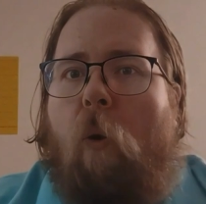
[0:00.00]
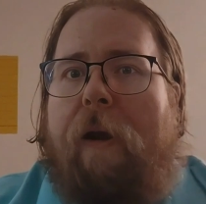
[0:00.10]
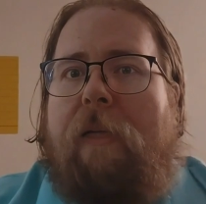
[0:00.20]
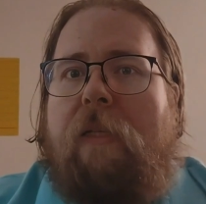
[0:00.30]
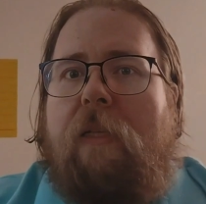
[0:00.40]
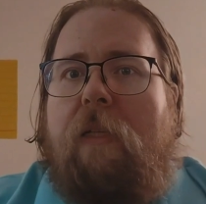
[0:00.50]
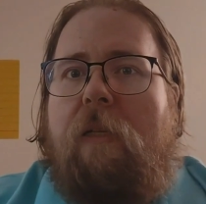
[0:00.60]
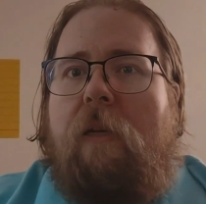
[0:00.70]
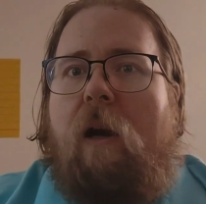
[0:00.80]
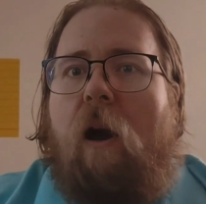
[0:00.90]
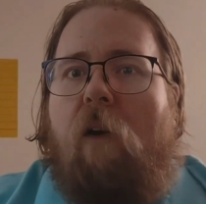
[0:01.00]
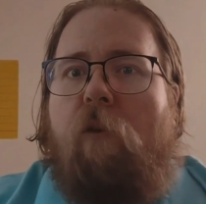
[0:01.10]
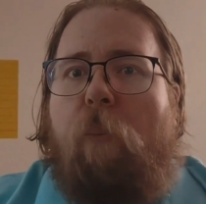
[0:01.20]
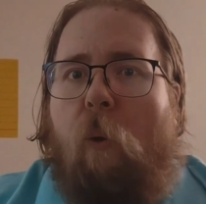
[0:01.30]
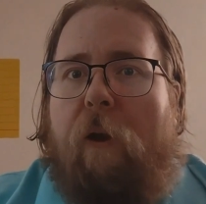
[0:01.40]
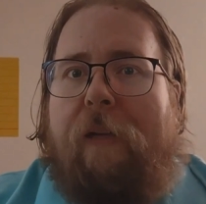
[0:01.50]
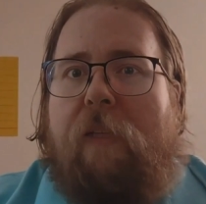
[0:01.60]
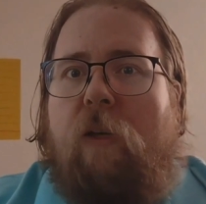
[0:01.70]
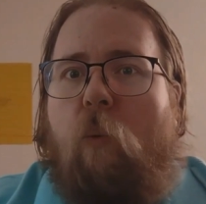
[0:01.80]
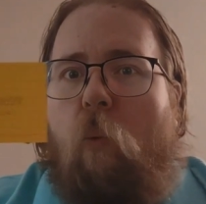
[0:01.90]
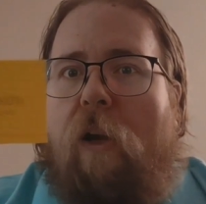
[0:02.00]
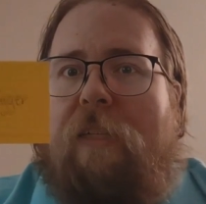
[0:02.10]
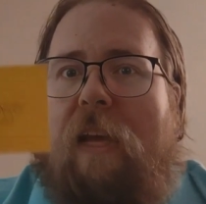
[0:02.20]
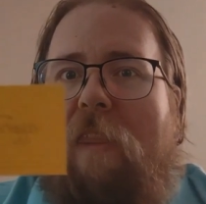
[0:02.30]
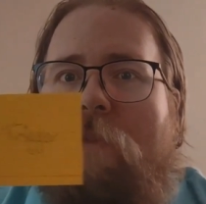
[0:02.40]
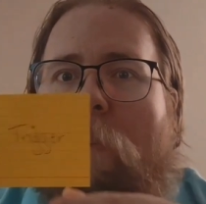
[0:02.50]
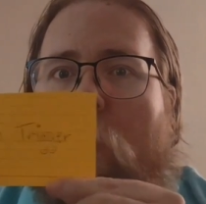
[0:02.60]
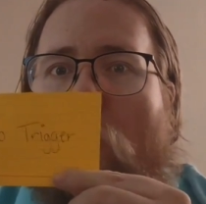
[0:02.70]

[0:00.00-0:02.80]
point of a point. One tenth of a